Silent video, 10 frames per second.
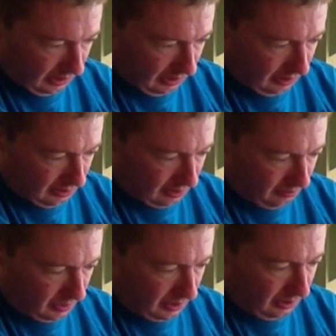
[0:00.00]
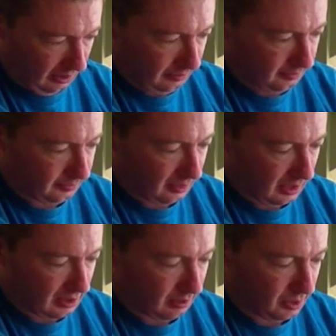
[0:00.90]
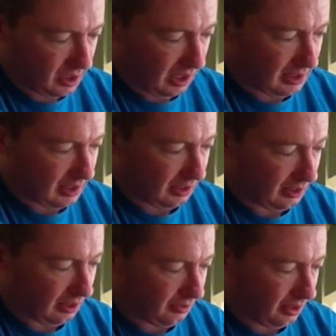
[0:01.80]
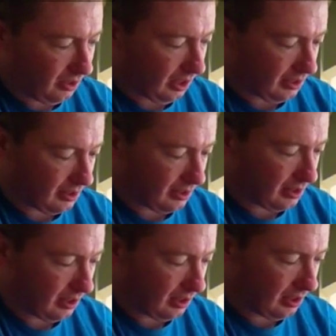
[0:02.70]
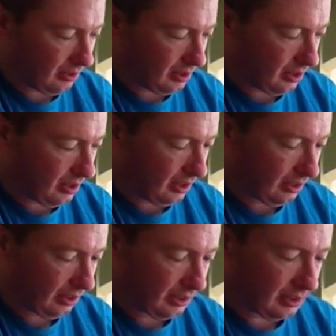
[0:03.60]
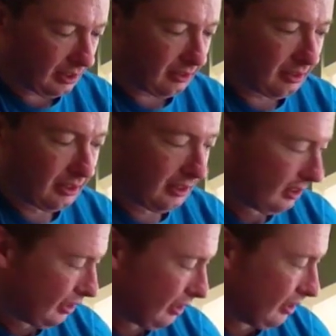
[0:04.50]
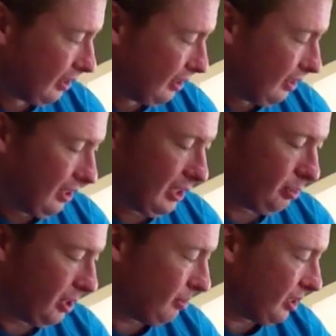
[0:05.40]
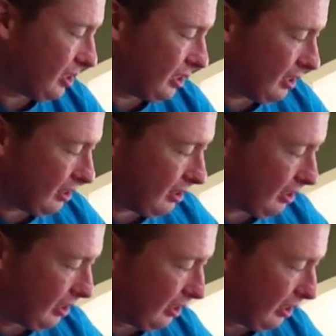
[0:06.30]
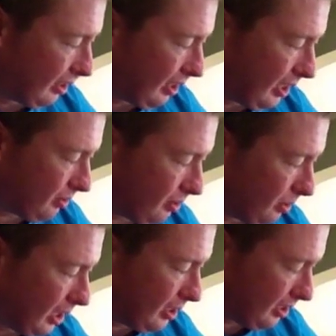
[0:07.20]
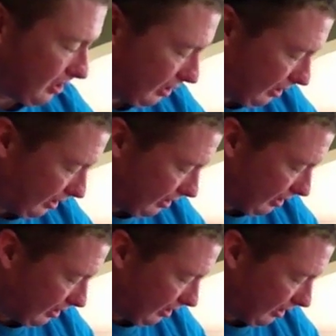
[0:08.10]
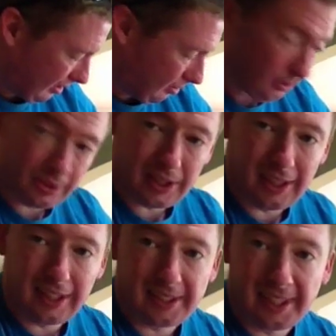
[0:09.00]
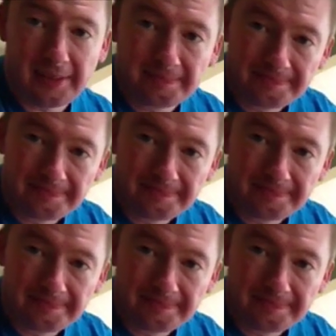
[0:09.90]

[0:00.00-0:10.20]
get some shots out there for you guys to see what you think on it. So that's pretty much it. Thanks for watching, and we'll see you next time.